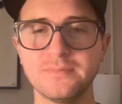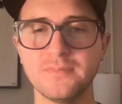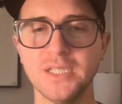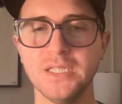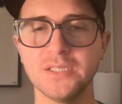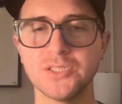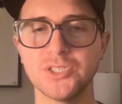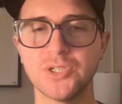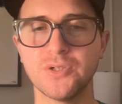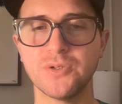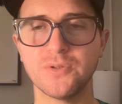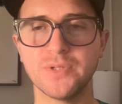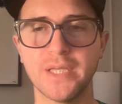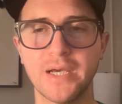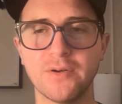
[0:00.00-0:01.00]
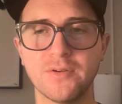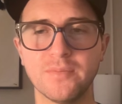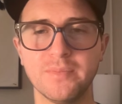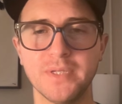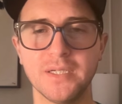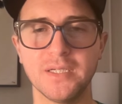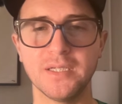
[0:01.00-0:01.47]
So that
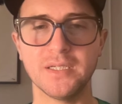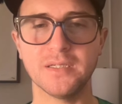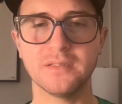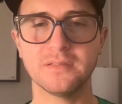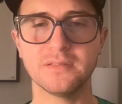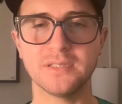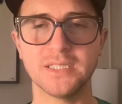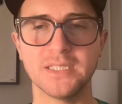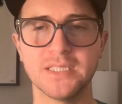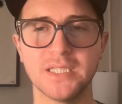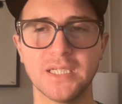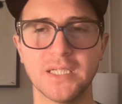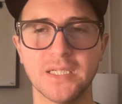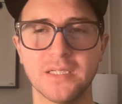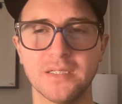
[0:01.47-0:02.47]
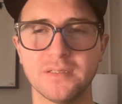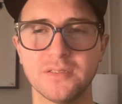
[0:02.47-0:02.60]
would be, let's say,